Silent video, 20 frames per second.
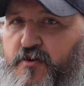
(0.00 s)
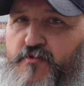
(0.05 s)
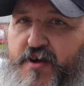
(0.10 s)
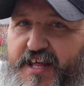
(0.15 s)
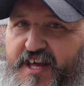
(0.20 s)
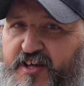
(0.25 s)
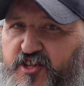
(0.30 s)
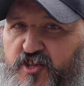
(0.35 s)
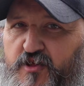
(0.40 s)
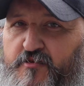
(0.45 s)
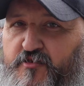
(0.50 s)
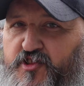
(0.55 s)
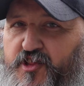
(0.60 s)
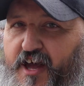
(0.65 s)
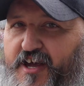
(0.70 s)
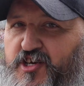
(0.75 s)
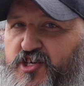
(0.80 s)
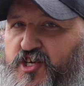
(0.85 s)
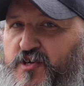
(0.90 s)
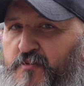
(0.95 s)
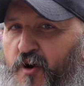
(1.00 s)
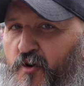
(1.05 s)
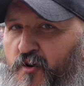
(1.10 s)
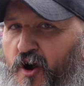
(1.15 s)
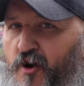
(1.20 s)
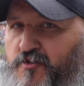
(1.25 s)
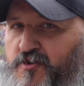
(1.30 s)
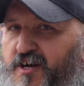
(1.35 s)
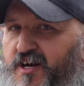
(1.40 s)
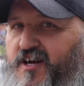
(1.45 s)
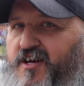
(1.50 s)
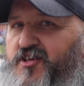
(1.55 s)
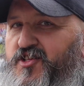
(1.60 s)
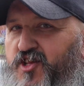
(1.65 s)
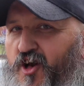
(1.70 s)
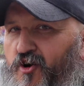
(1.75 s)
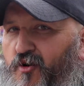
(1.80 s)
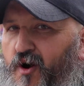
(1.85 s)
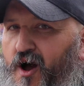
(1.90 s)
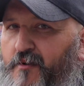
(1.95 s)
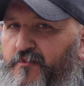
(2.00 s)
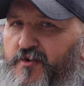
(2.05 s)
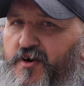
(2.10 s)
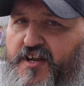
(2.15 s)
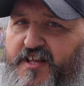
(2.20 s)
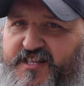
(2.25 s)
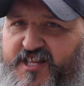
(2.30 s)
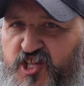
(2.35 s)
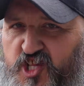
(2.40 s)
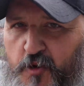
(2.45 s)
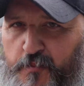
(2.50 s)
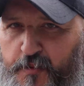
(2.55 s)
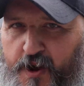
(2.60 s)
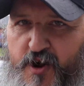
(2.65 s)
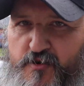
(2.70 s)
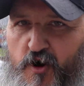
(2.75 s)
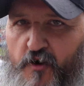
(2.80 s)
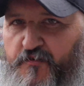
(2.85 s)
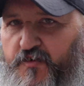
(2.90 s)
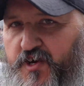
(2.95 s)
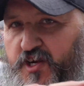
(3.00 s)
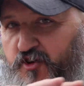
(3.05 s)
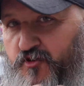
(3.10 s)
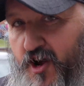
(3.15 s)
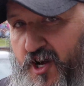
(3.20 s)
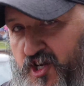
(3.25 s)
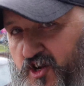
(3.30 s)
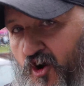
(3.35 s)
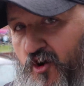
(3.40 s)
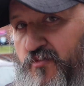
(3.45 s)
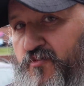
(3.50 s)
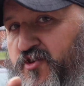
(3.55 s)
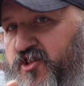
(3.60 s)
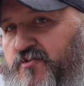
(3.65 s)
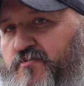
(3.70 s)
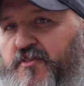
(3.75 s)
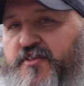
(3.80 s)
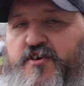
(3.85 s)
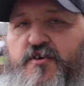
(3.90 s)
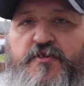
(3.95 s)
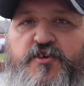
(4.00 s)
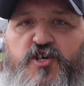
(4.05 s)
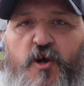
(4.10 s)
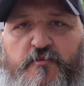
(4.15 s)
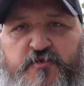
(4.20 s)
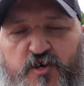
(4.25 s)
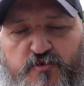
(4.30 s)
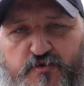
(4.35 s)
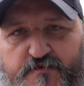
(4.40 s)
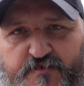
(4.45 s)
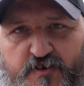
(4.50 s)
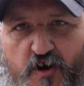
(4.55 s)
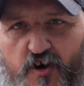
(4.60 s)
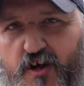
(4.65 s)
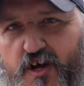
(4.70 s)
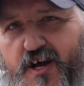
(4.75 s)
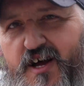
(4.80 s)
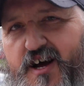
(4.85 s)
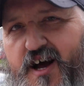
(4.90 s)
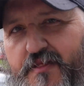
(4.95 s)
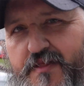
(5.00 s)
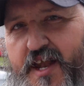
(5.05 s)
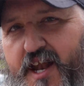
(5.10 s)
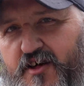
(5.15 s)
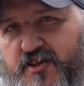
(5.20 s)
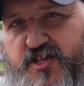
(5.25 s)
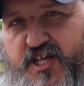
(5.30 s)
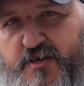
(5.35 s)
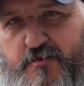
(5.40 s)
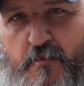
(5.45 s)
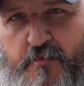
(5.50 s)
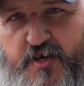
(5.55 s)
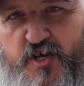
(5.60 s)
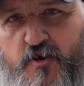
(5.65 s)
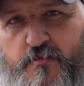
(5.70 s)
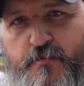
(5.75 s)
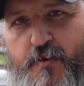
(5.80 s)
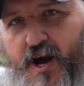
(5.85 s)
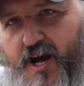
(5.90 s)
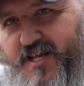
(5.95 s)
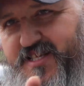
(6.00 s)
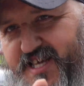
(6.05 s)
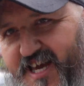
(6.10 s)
be ready at some stage tomorrow, so I'm going to disappear off and crack on with some of the other jobs that we've got, and then I'll see you when we come back.